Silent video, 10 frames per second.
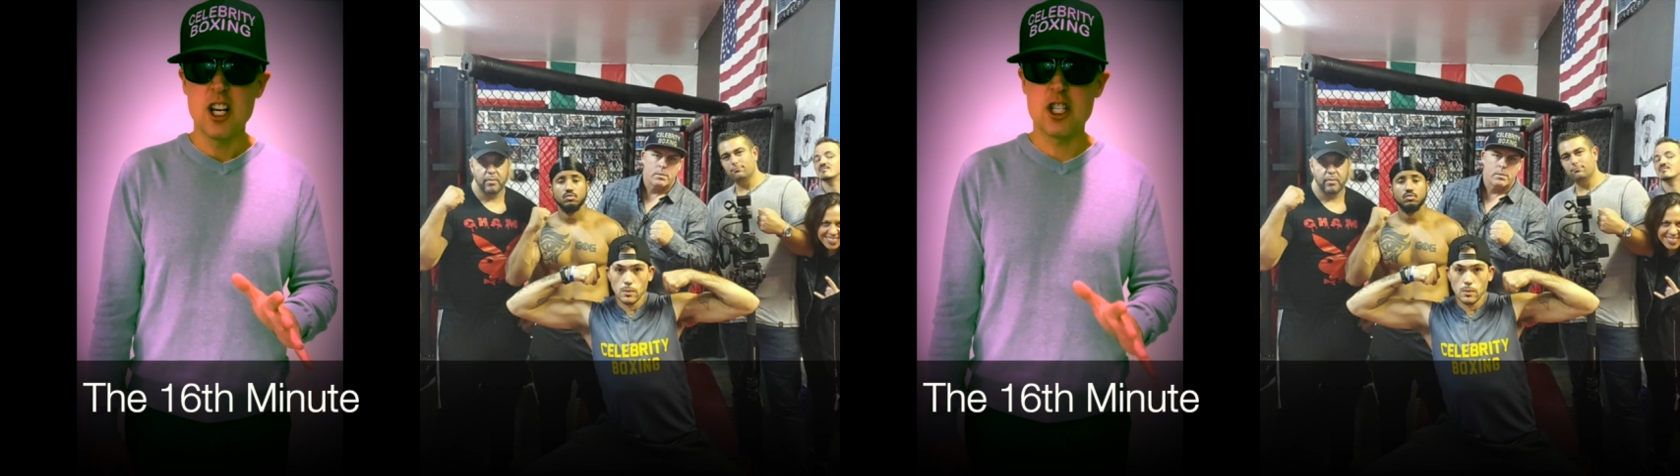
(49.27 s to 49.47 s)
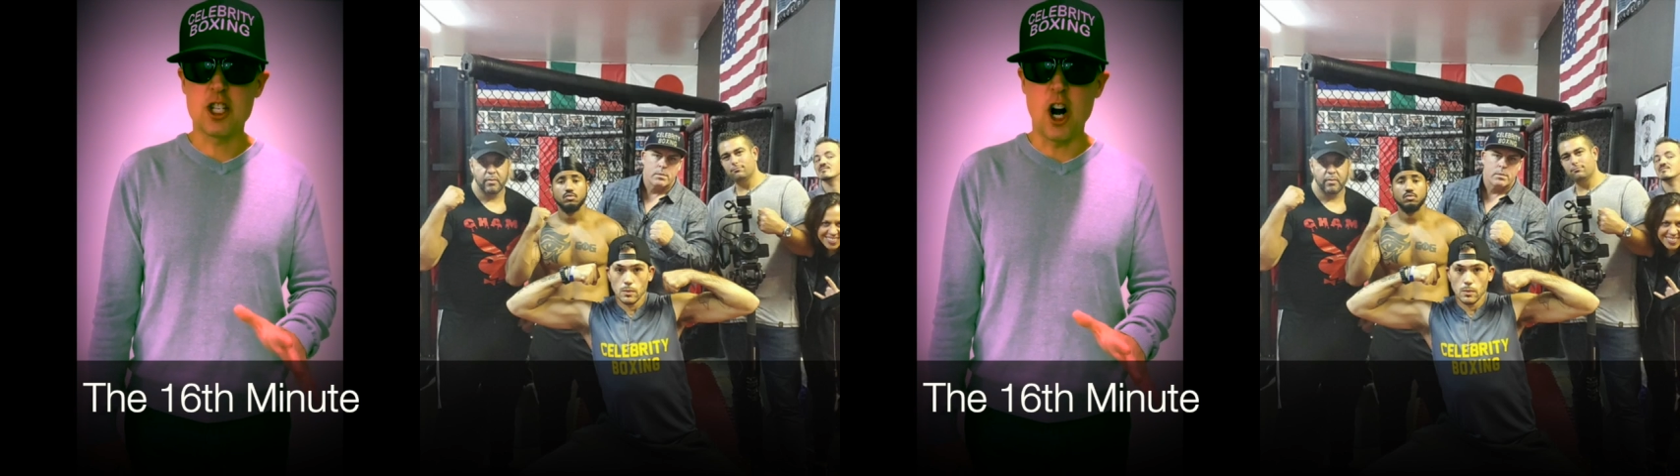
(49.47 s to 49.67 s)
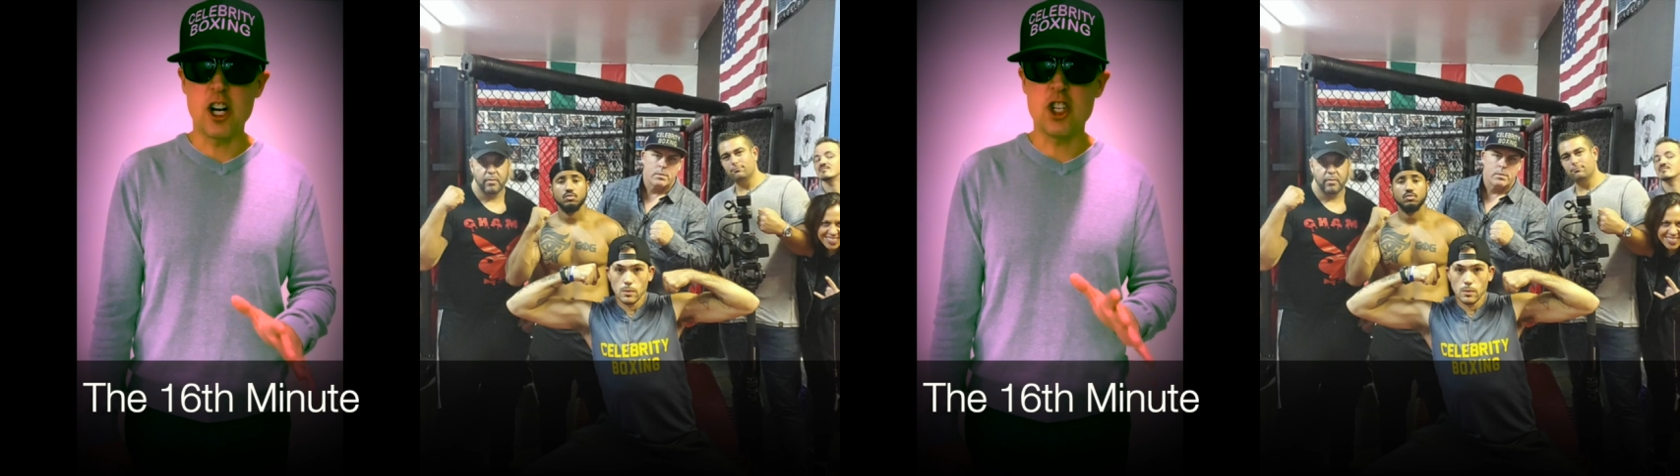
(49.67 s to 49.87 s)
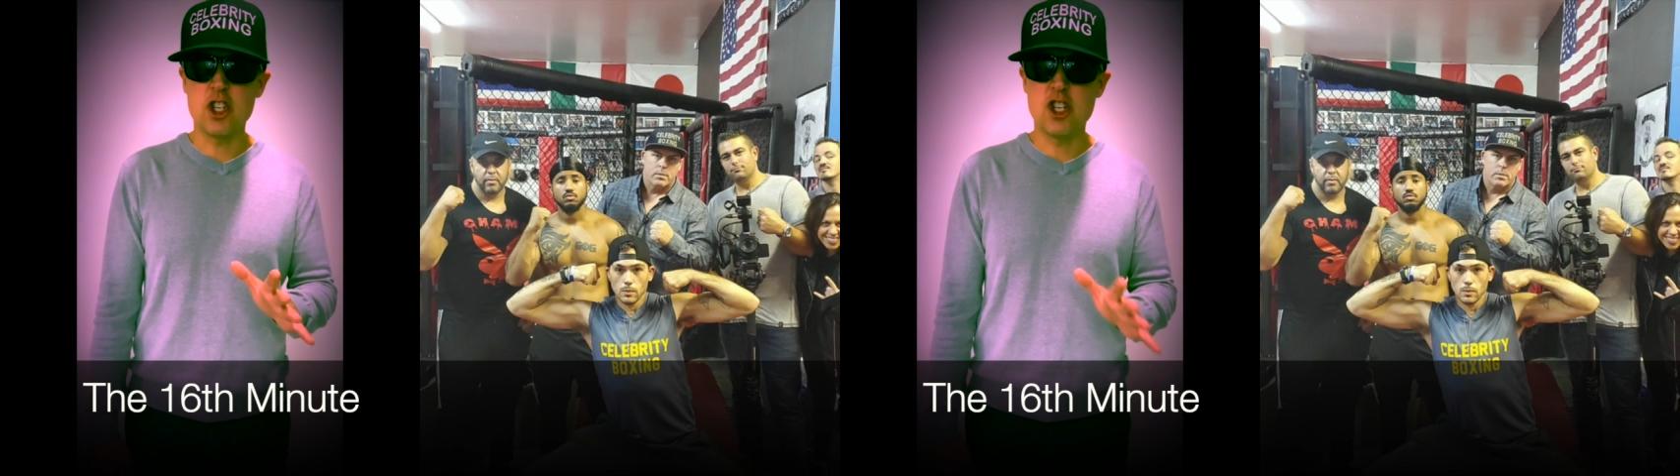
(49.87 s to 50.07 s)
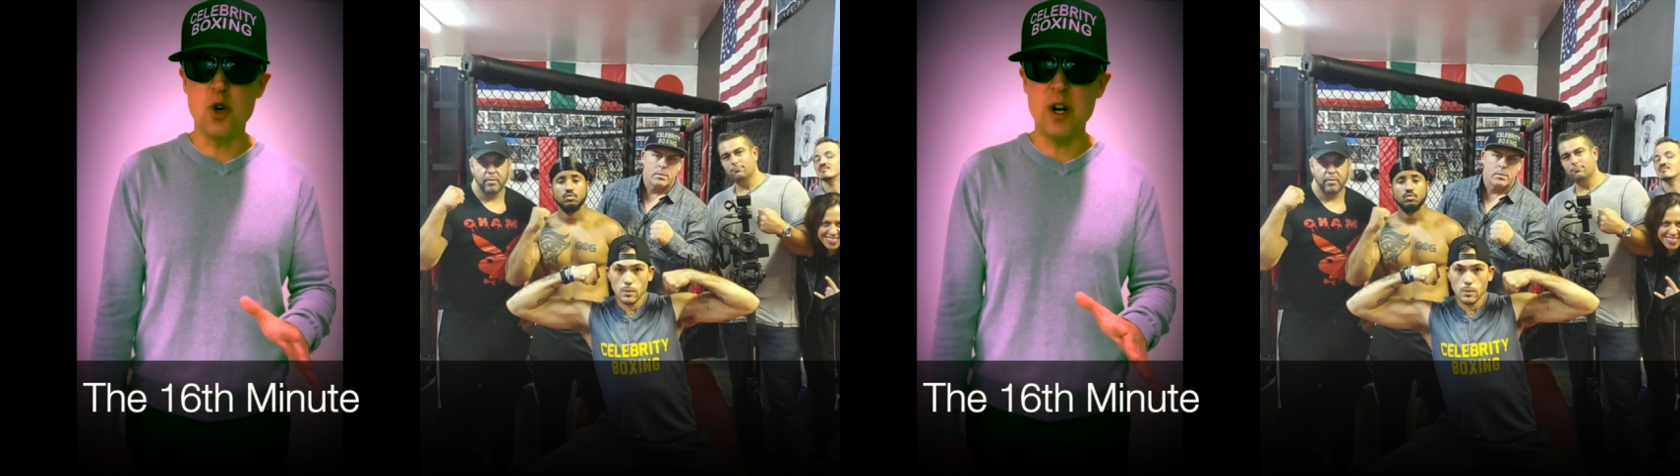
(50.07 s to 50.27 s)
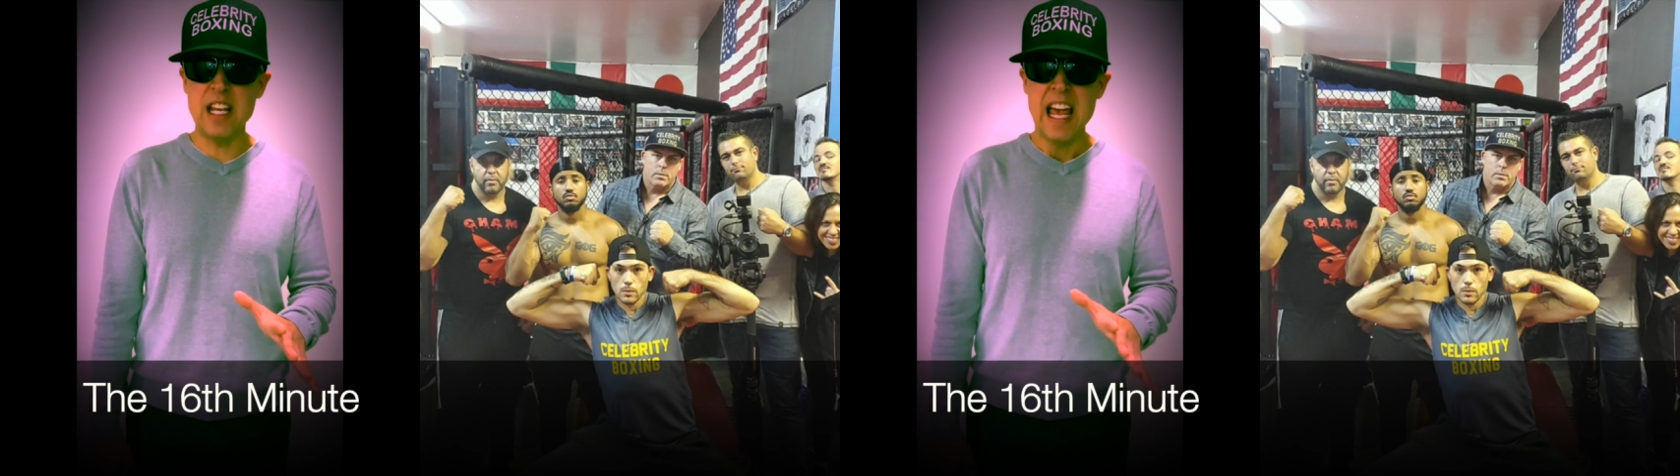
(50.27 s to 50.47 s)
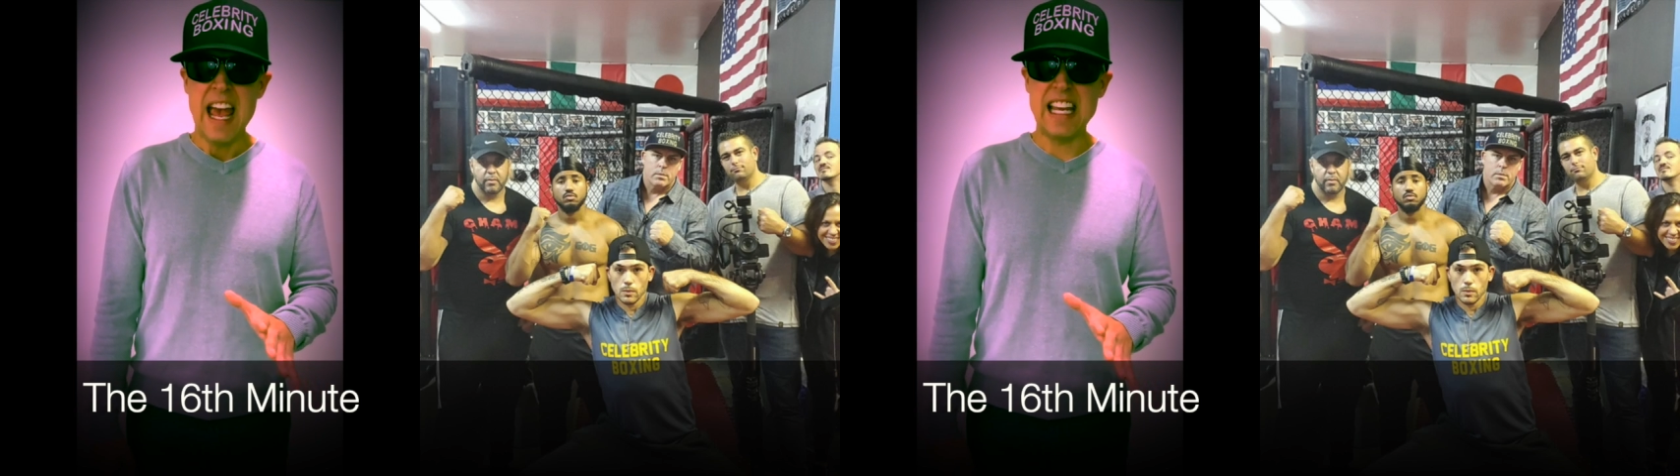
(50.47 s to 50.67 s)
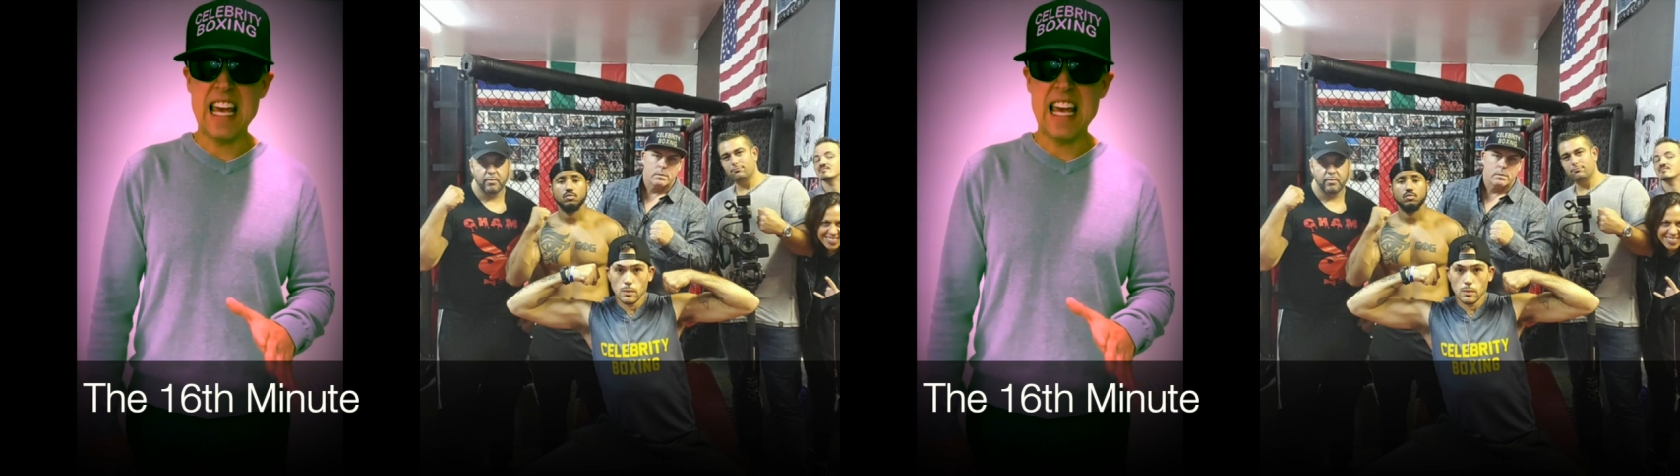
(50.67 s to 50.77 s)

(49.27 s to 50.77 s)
started shooting and